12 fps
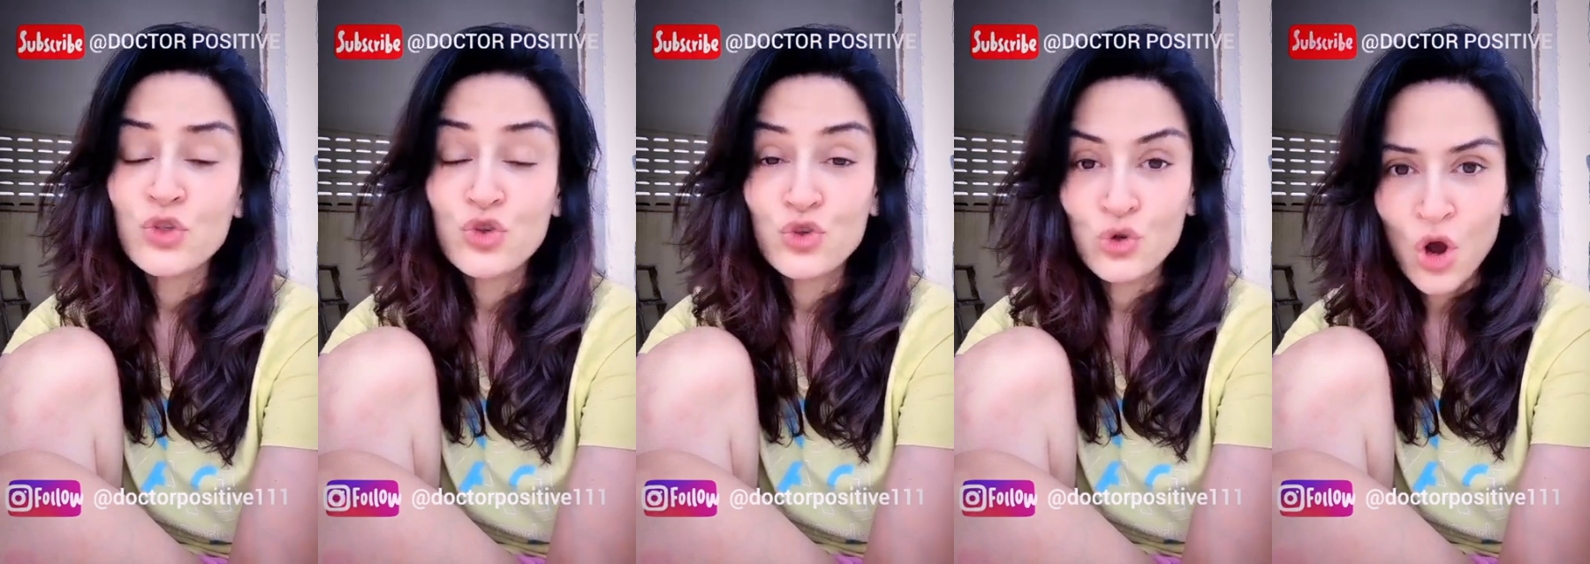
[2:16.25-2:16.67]

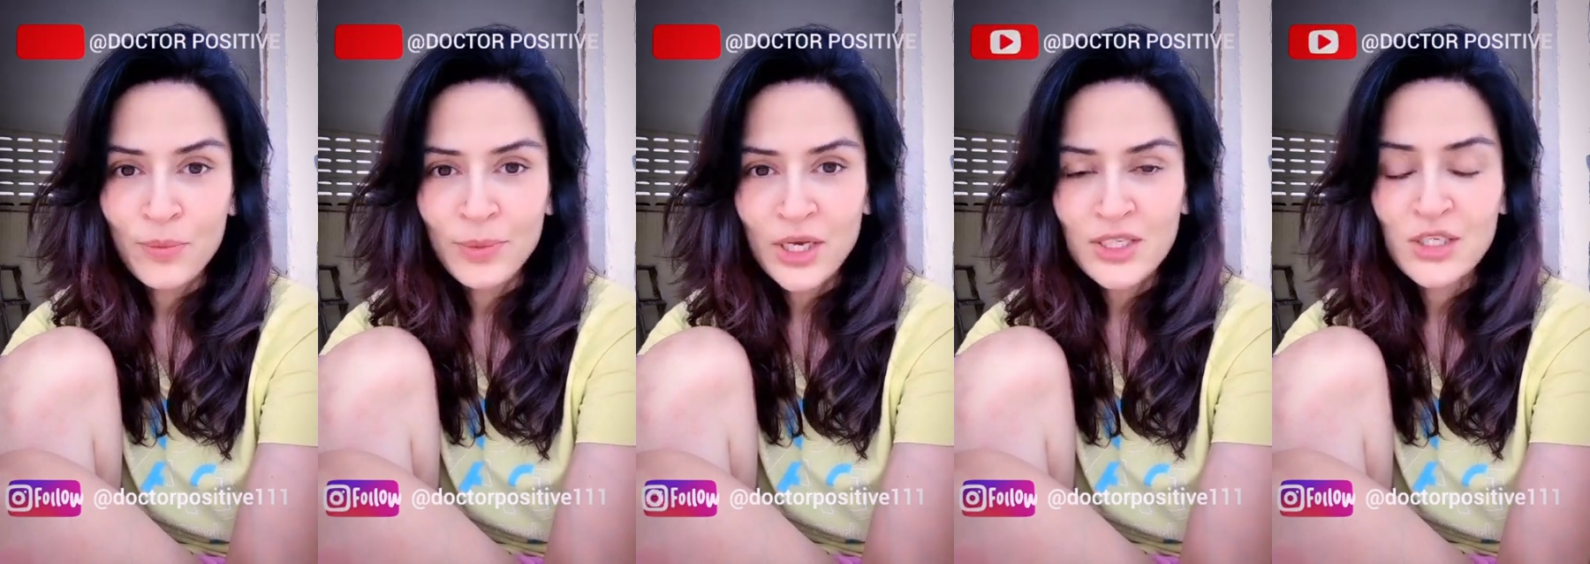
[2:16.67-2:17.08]

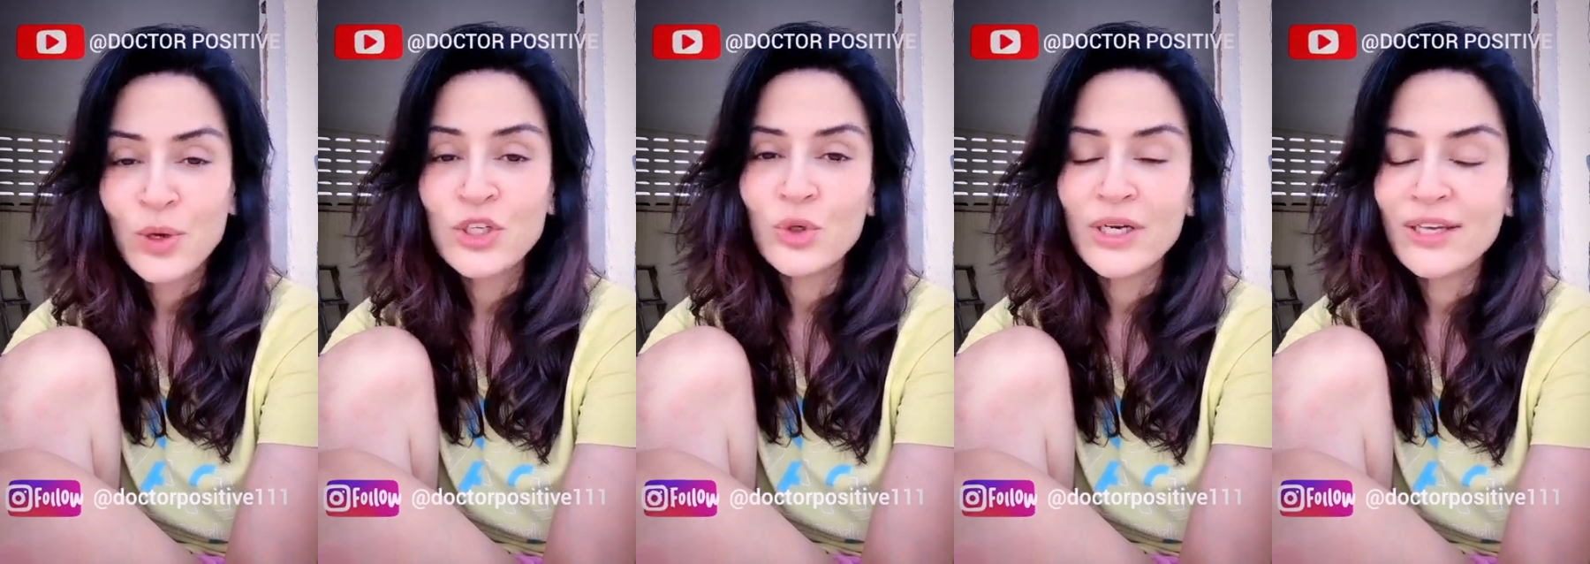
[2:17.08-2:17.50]
strong, because
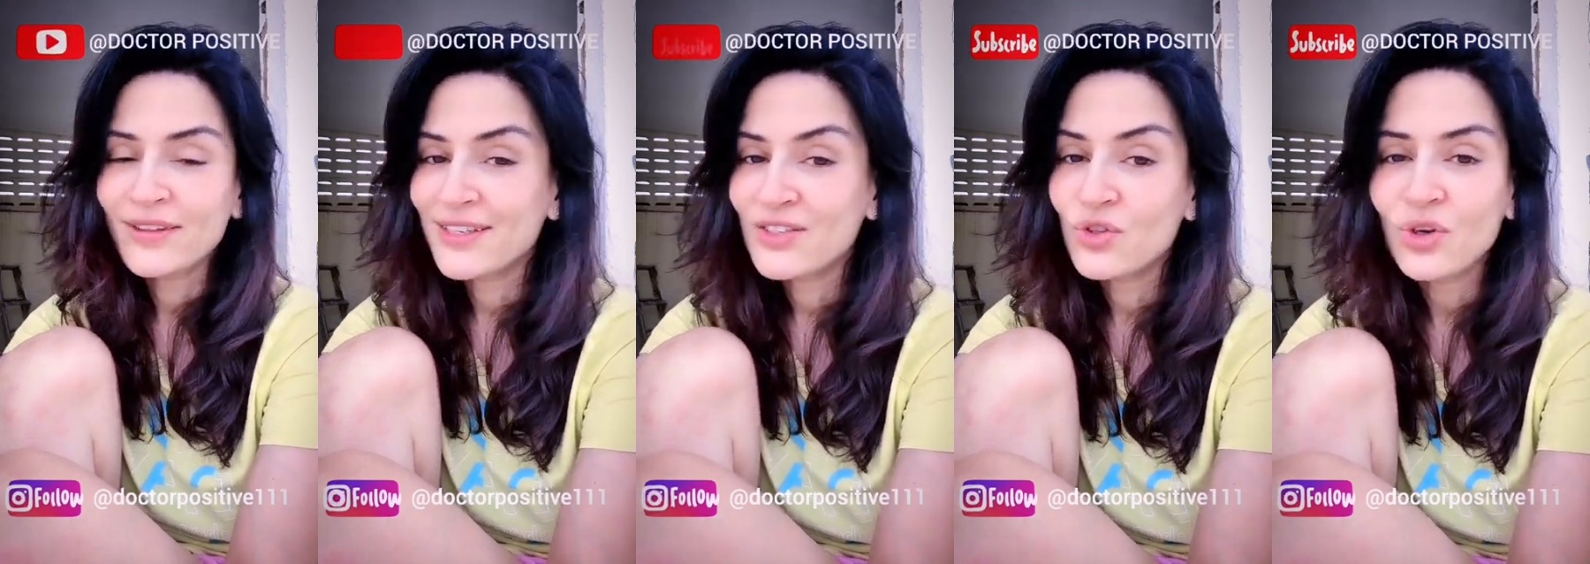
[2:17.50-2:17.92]
eventually
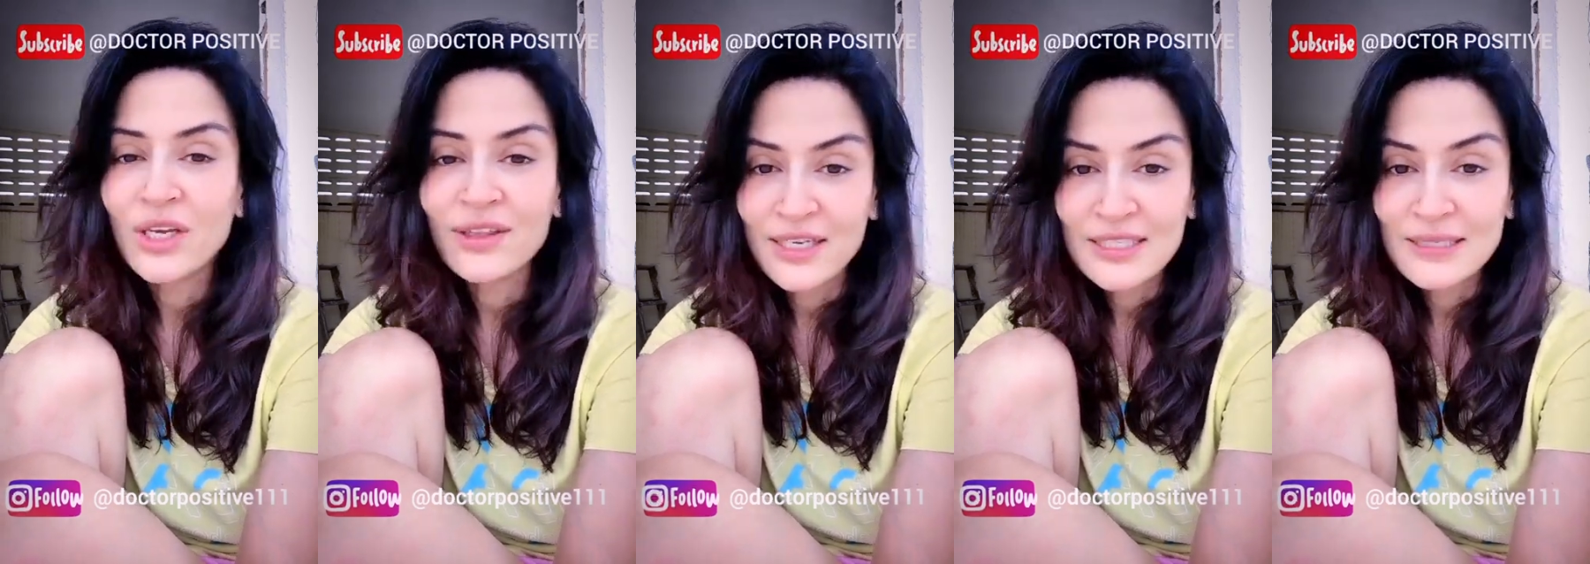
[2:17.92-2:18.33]
these
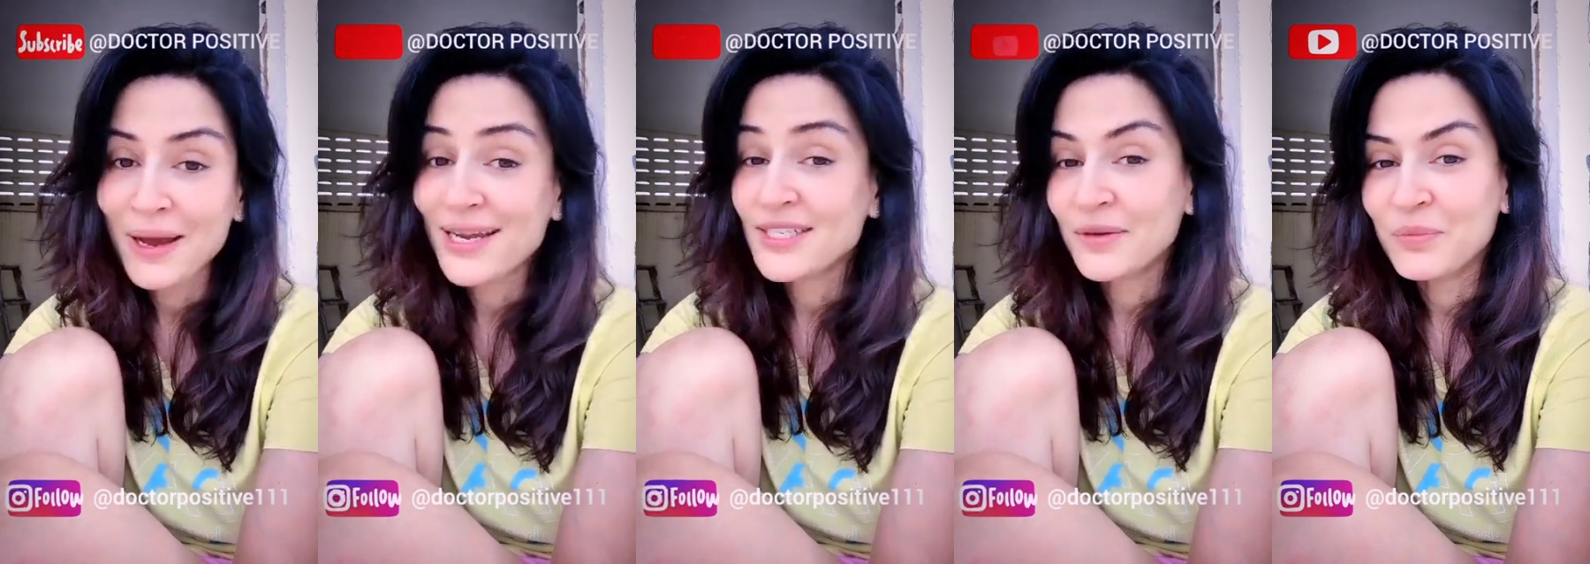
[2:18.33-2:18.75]
three things
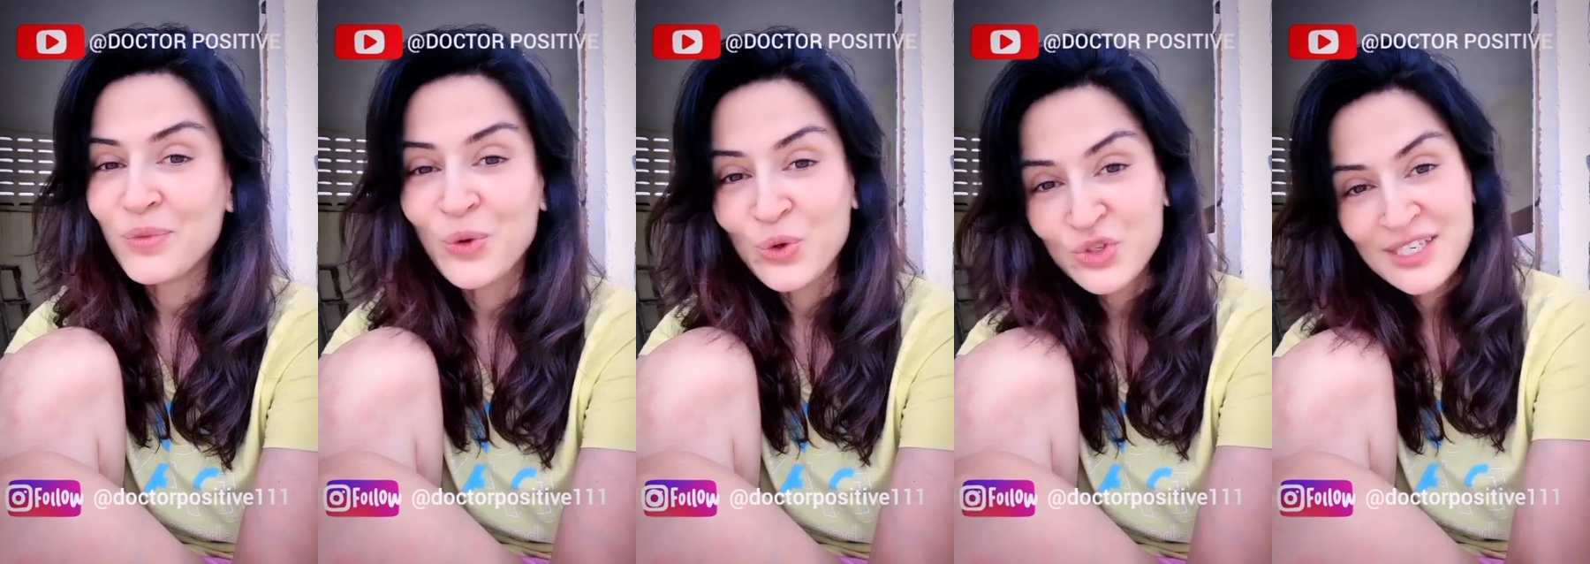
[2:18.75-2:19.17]
matter the
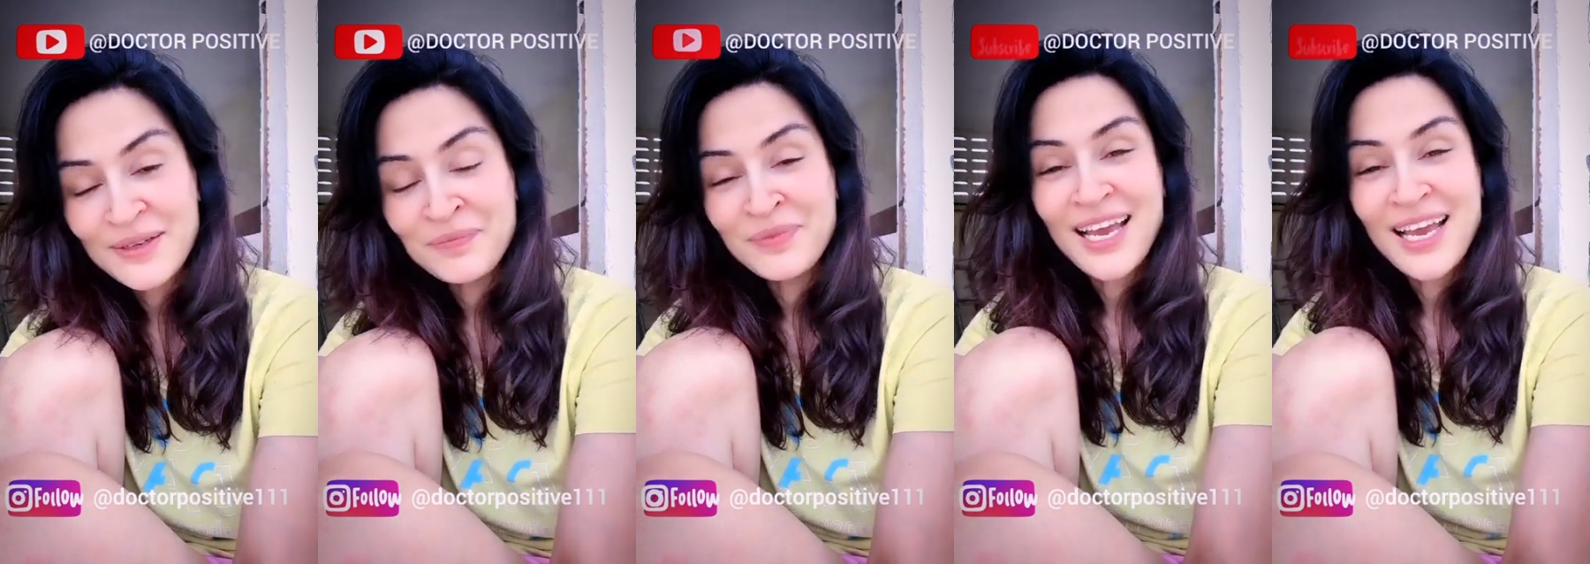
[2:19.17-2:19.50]
most.